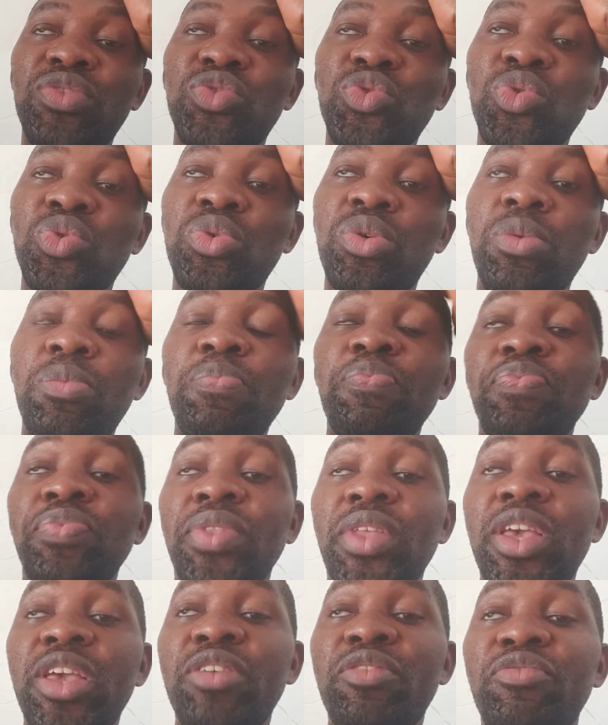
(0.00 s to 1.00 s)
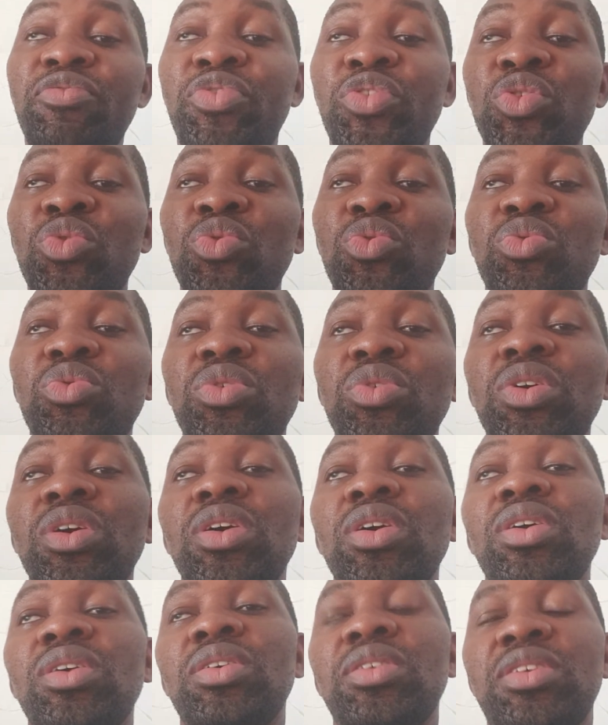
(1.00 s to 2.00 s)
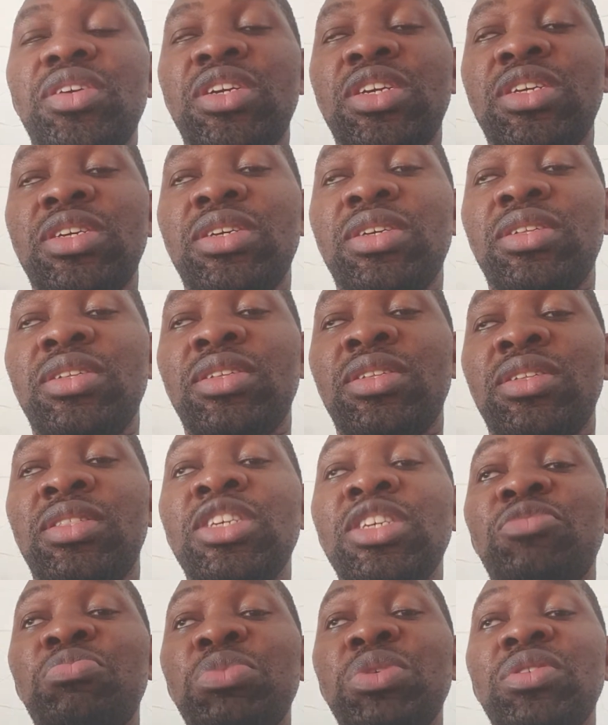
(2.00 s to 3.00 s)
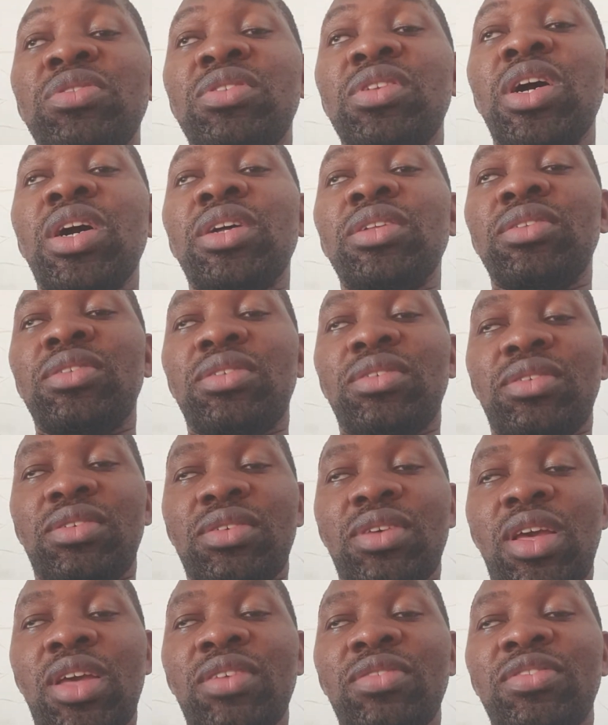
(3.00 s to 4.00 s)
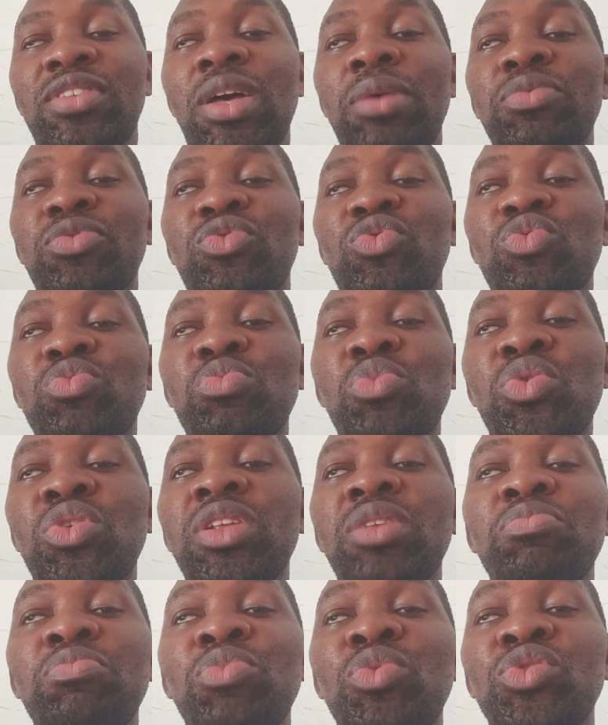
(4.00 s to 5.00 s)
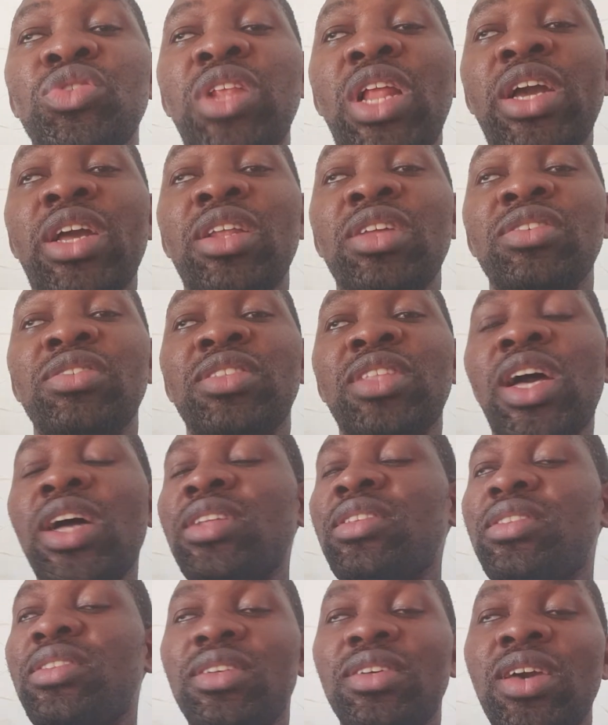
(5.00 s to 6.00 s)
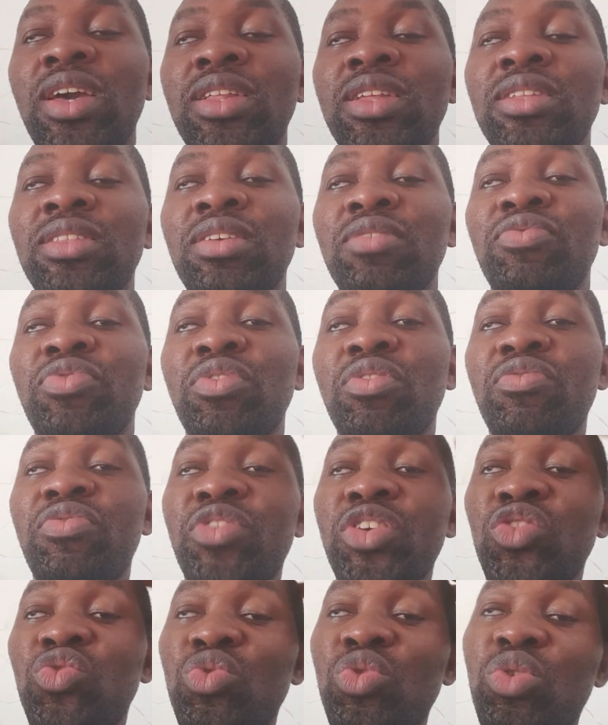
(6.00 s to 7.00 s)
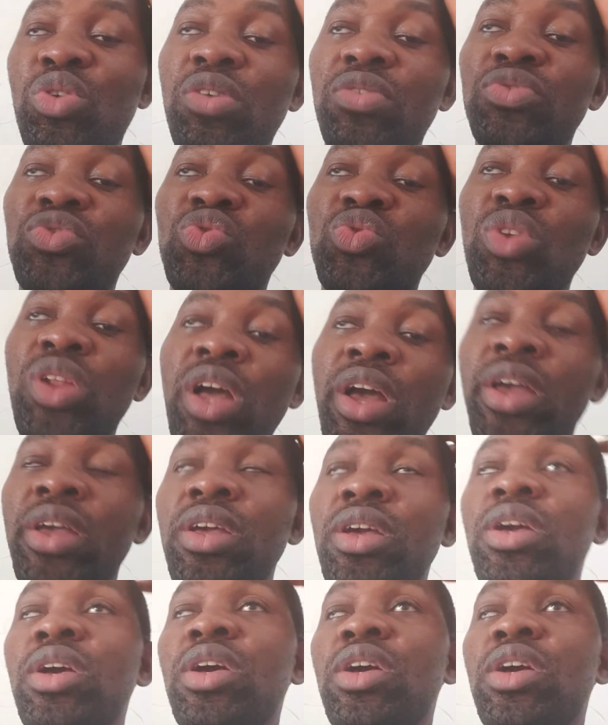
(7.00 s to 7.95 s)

So in view, this means that exams will most likely start anything from first week of July,